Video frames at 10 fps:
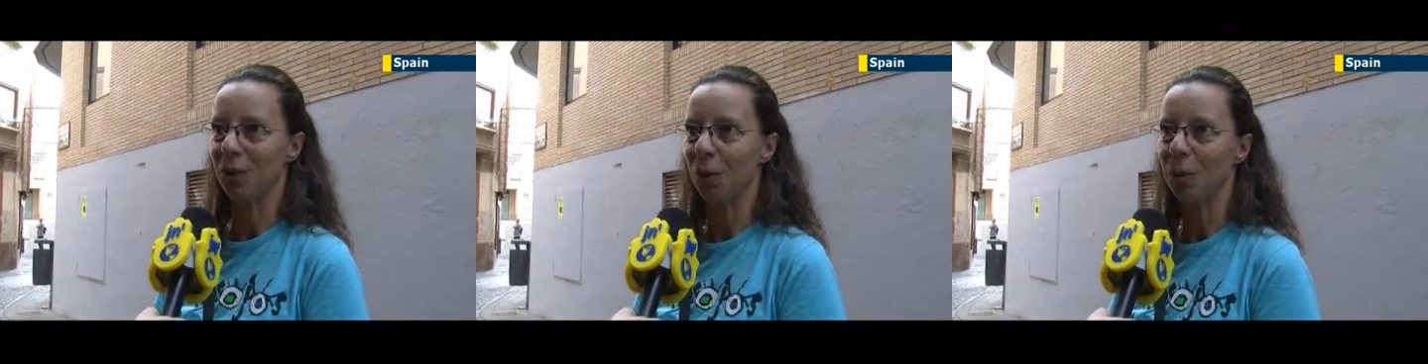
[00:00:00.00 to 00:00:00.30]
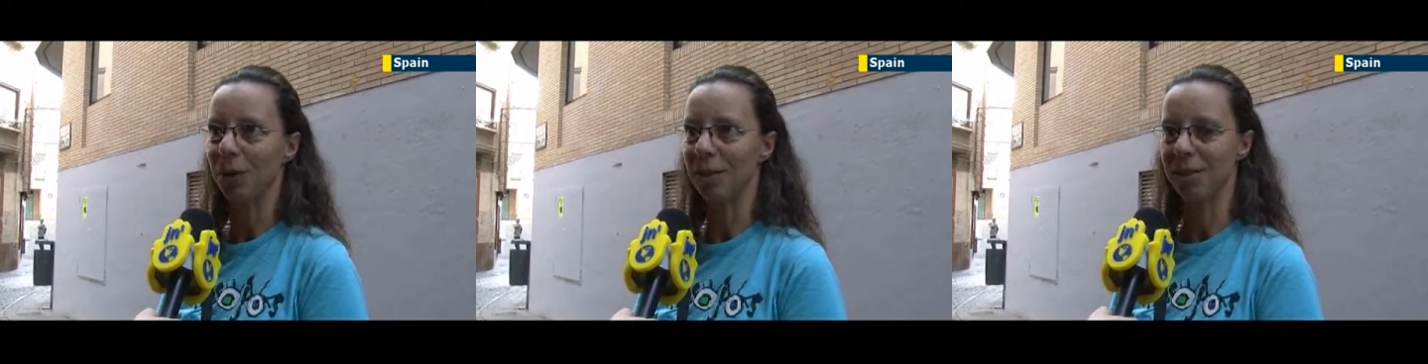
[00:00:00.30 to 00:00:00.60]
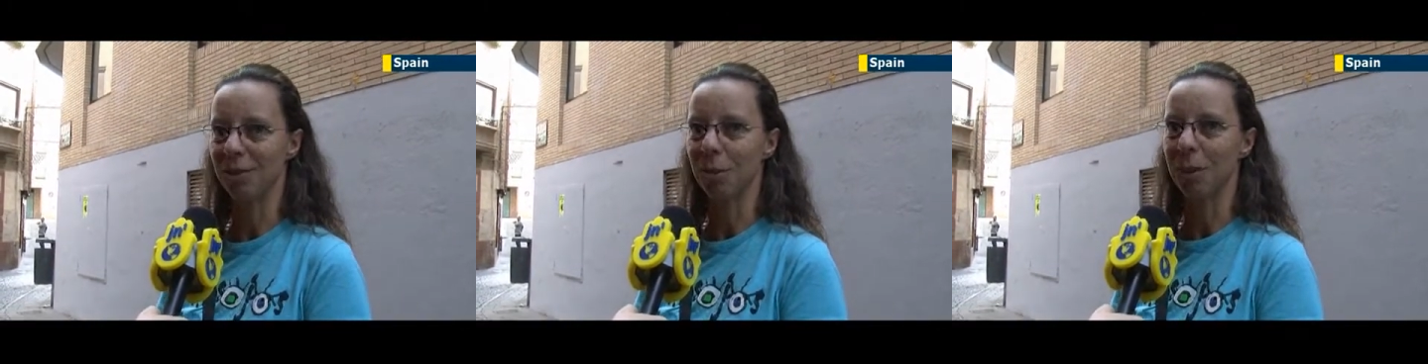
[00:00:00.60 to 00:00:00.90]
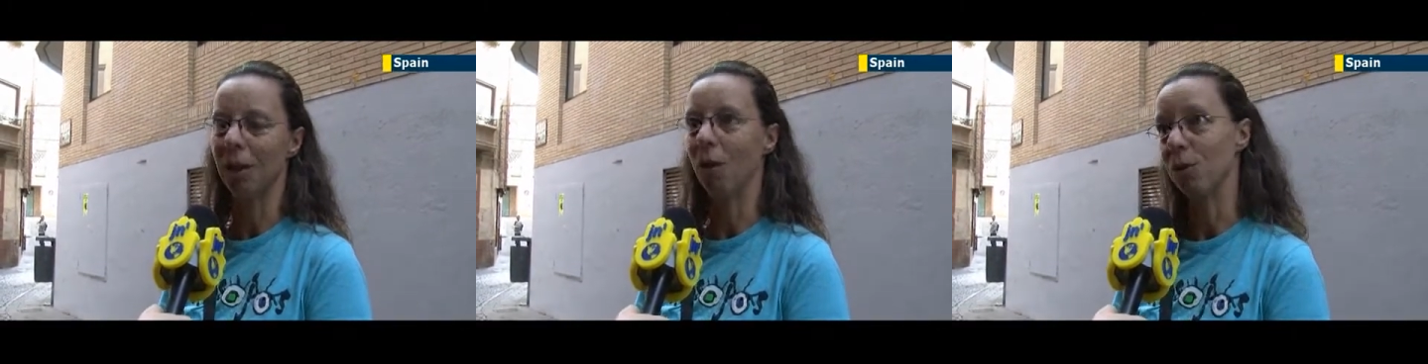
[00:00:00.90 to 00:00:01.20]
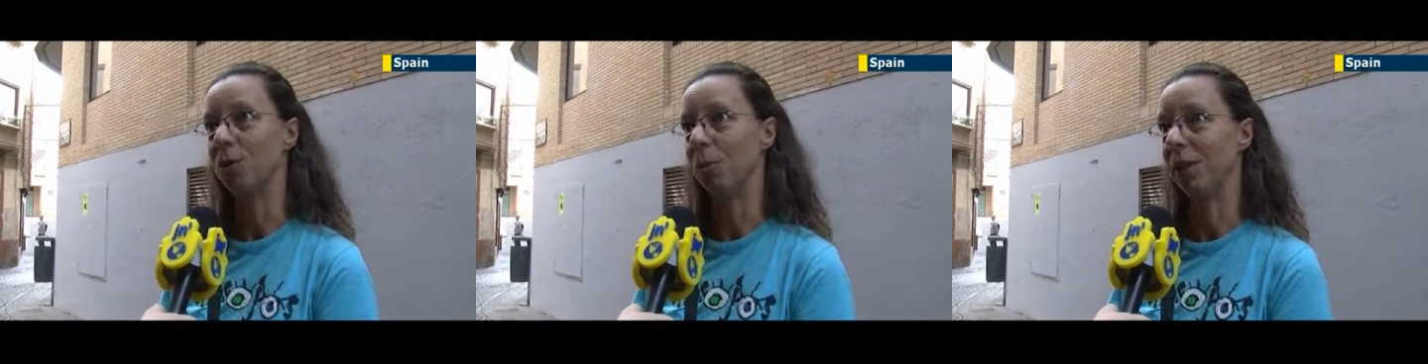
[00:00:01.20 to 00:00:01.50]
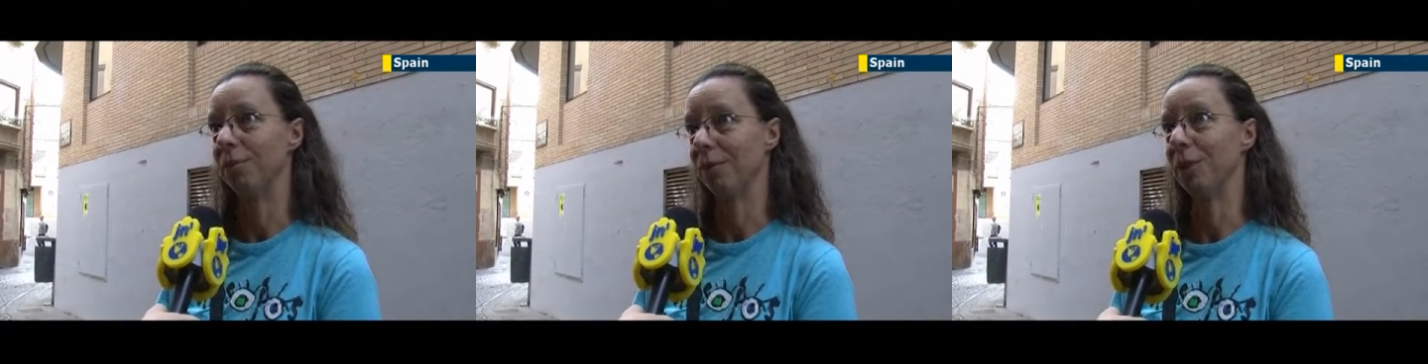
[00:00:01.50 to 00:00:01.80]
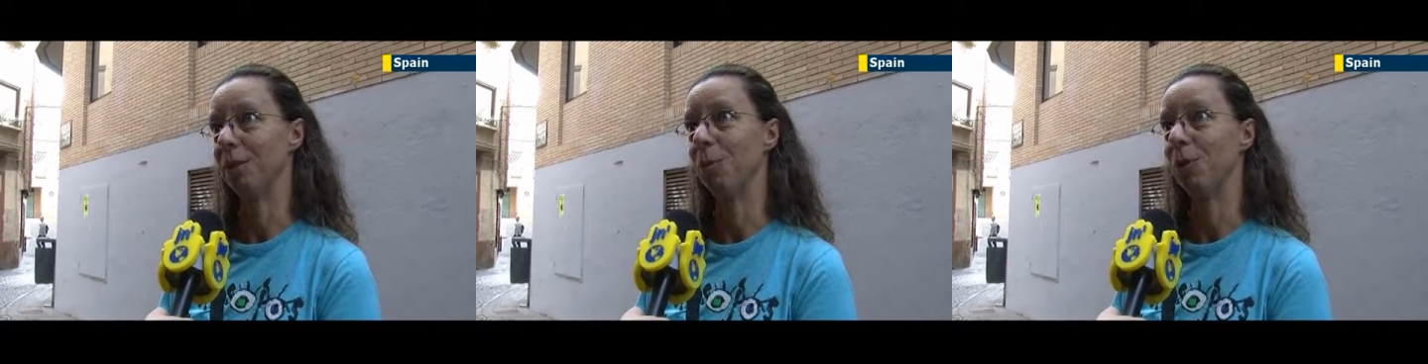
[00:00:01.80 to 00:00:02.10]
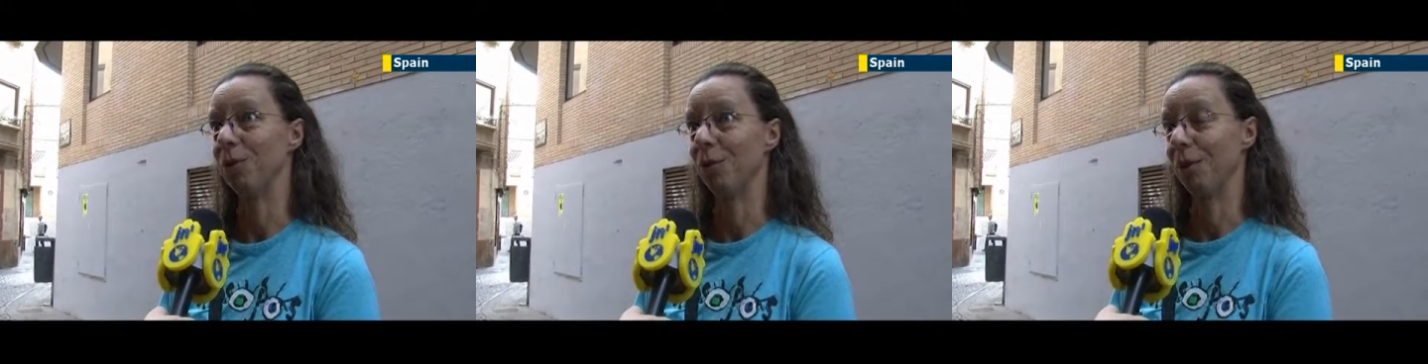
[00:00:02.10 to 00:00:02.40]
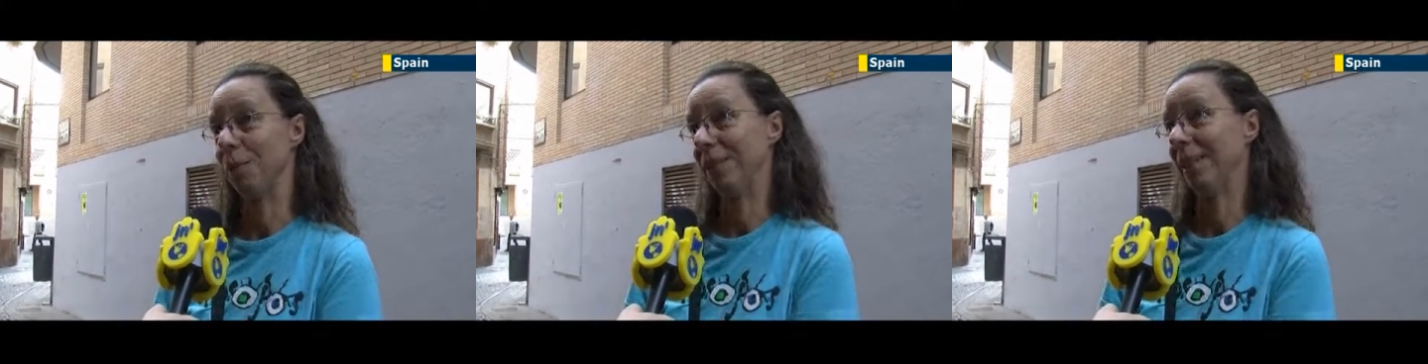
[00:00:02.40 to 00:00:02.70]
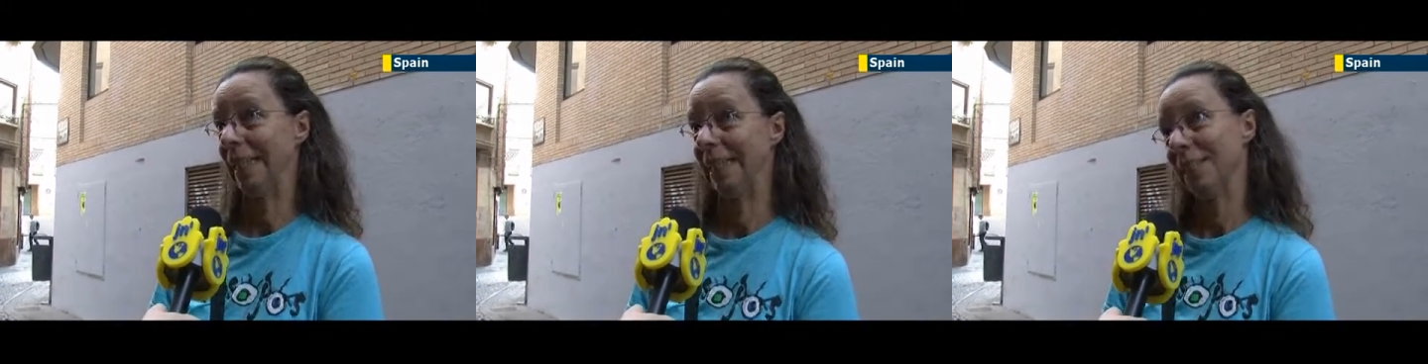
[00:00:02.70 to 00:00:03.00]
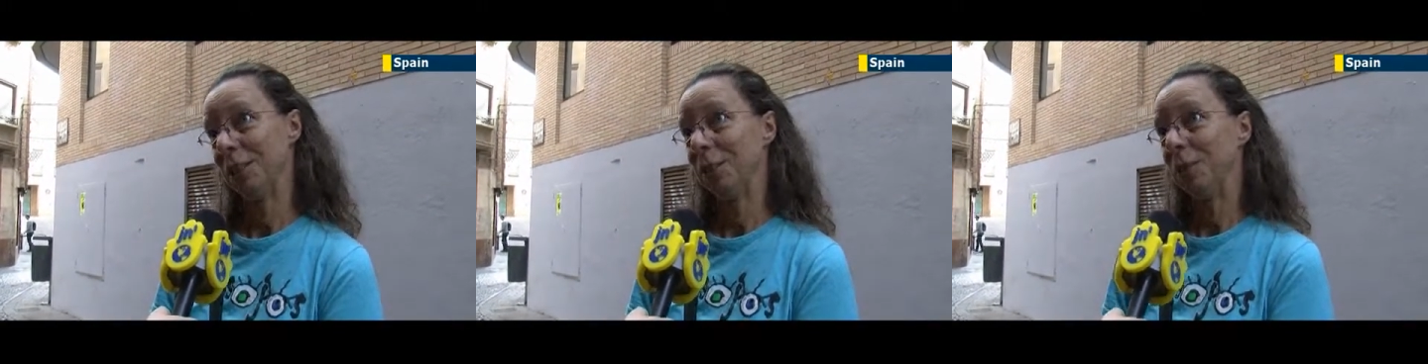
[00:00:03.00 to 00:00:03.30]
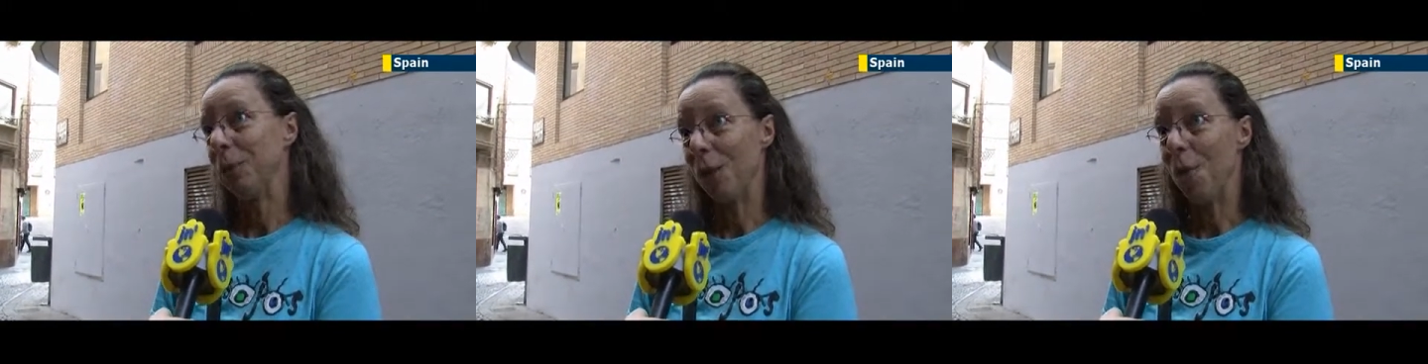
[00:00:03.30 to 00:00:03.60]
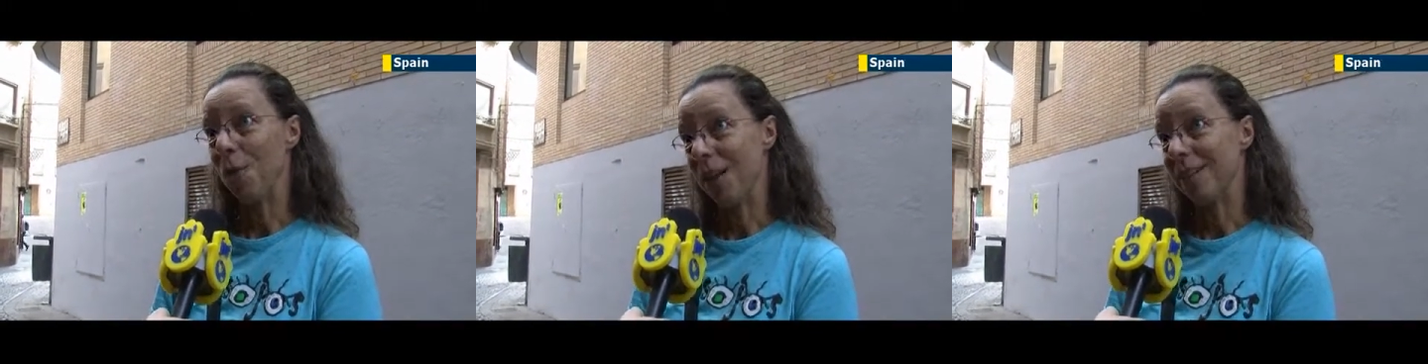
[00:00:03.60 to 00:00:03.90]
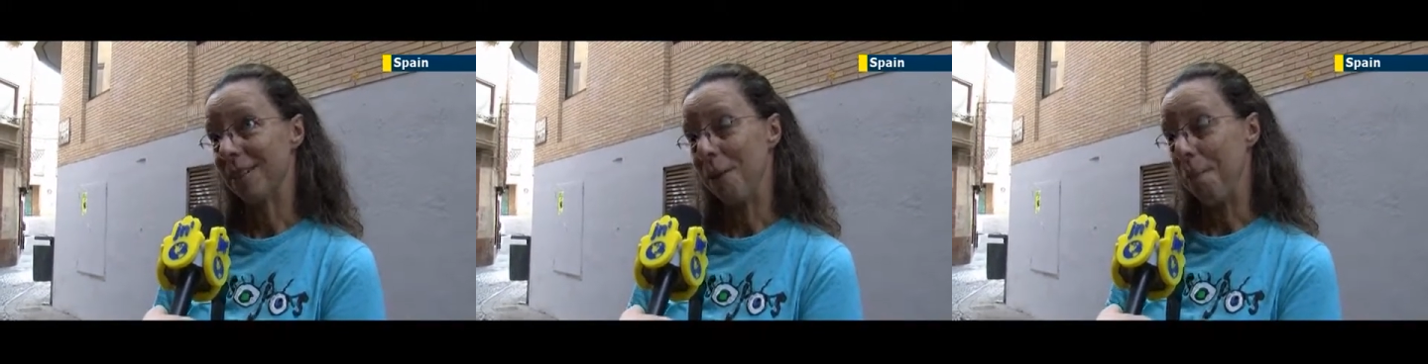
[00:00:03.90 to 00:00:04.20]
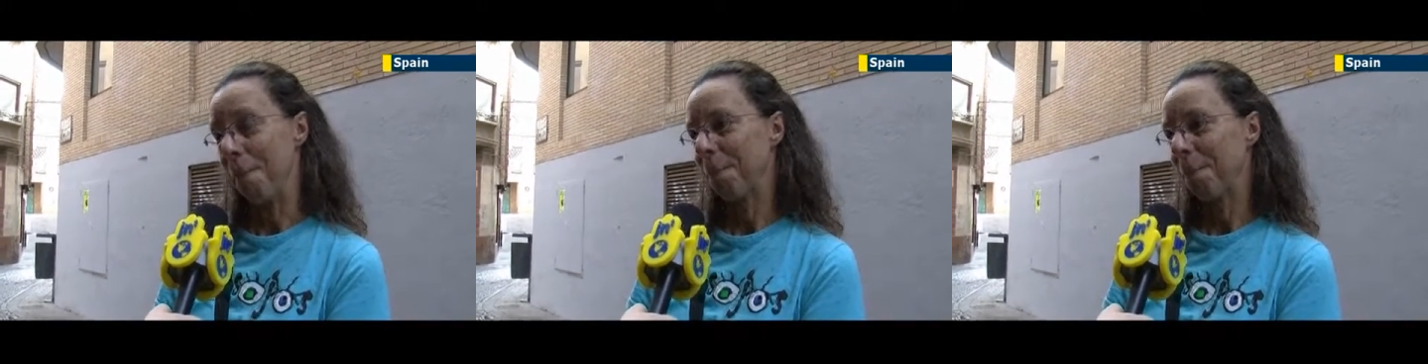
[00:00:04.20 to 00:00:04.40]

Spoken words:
the communities in Germany also played a very important role. I mean, we know that,